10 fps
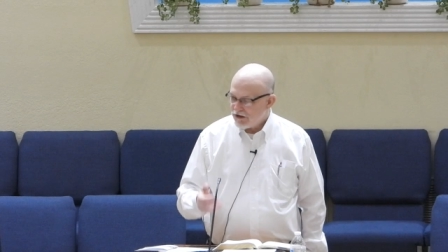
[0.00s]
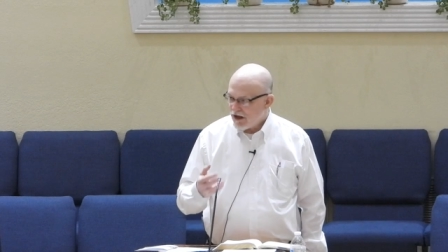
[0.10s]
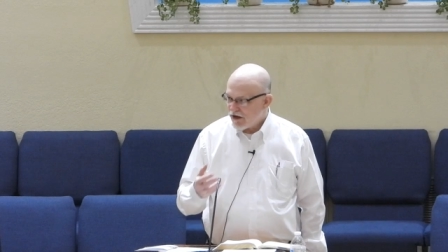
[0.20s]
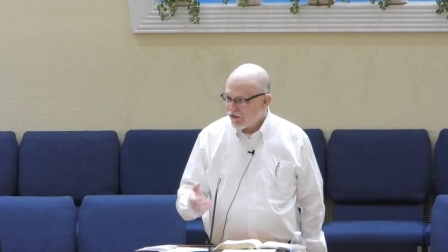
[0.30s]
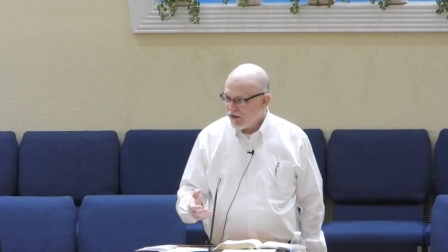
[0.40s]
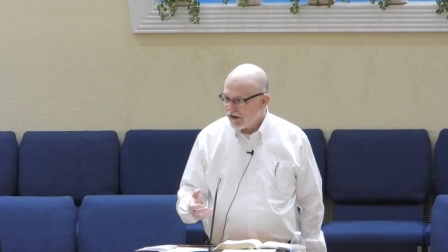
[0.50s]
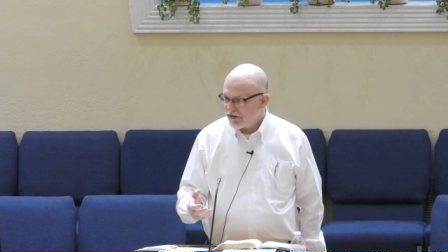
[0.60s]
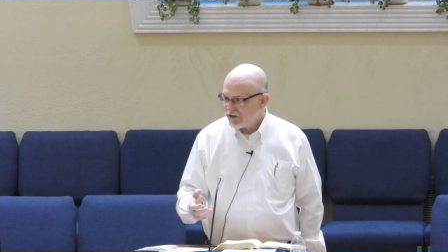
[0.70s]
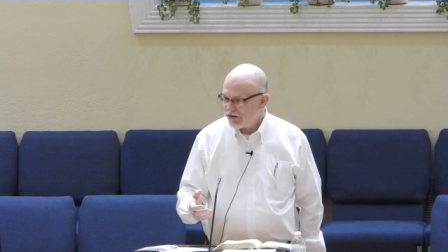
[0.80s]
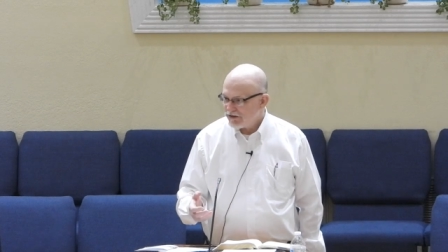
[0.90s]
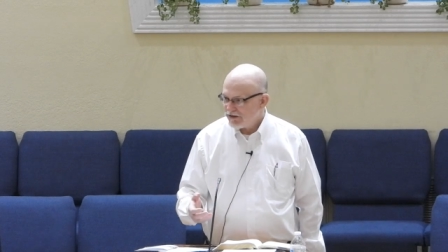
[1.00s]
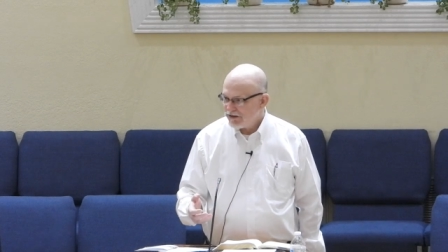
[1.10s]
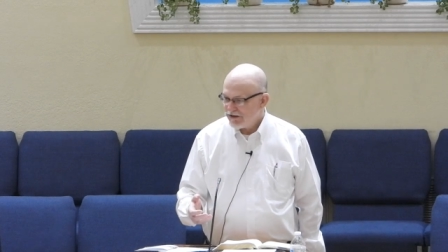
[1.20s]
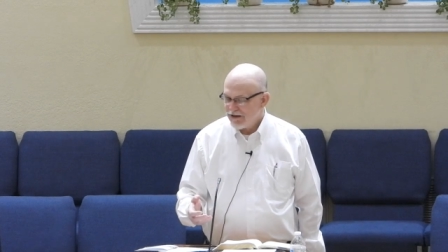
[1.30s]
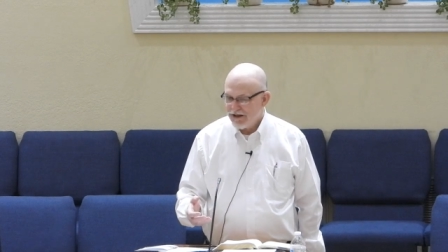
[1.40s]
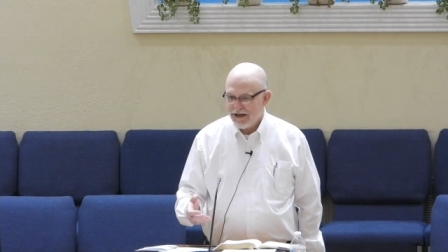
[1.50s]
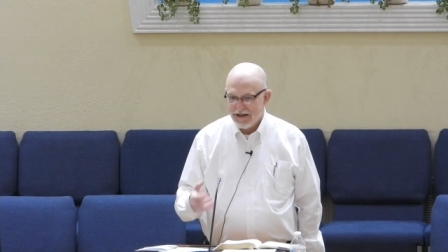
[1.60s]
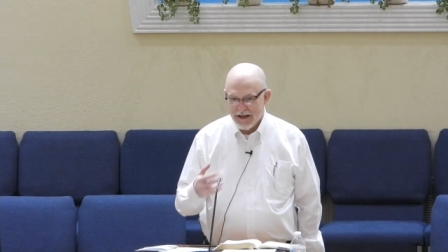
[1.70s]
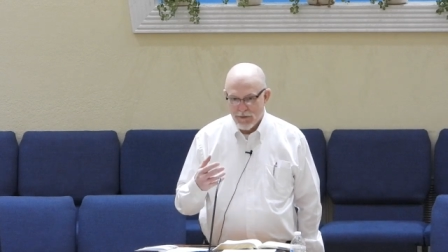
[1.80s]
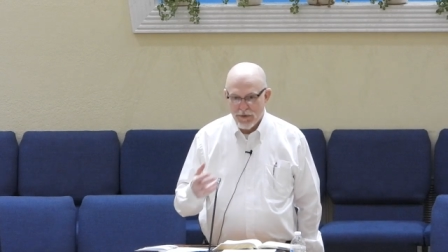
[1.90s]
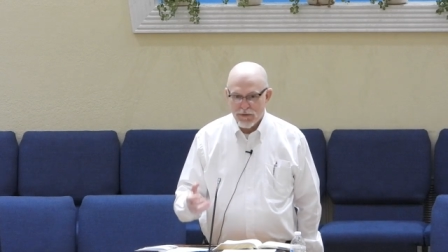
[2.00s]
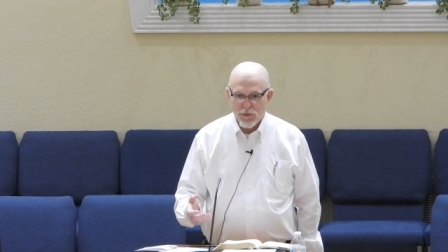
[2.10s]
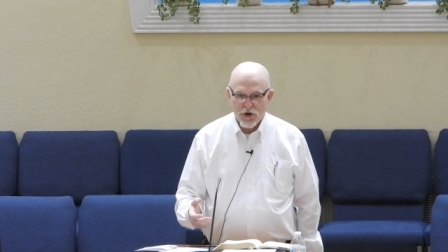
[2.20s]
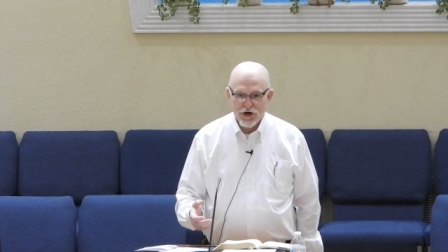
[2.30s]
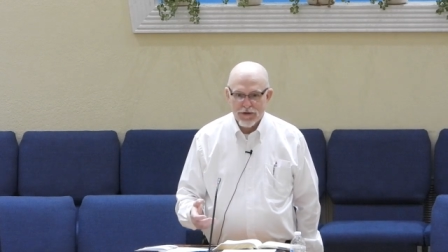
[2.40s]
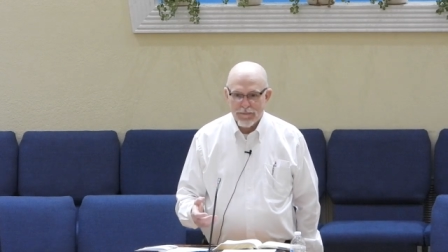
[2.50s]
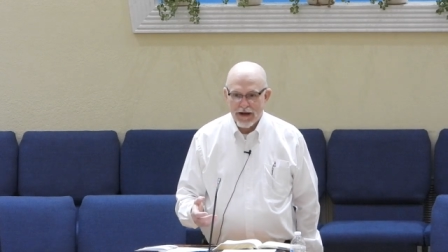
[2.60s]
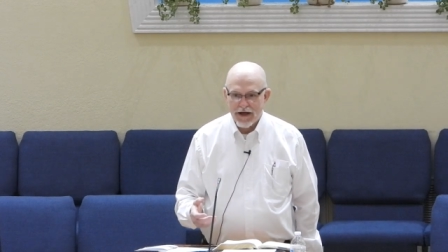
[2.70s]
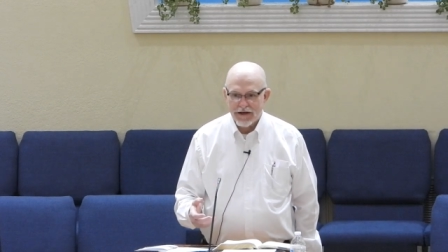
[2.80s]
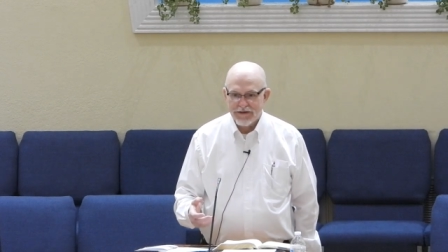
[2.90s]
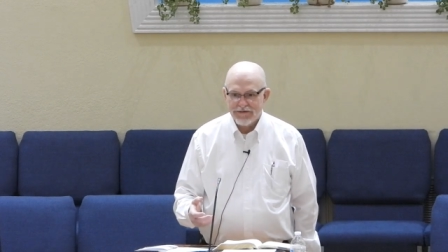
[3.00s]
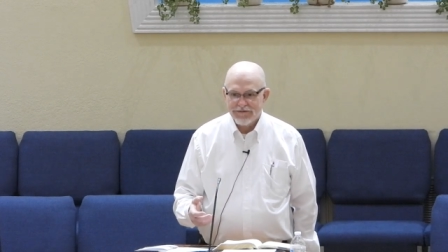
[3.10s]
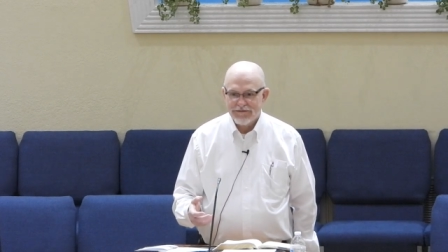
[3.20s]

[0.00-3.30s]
a lot of things that we worry about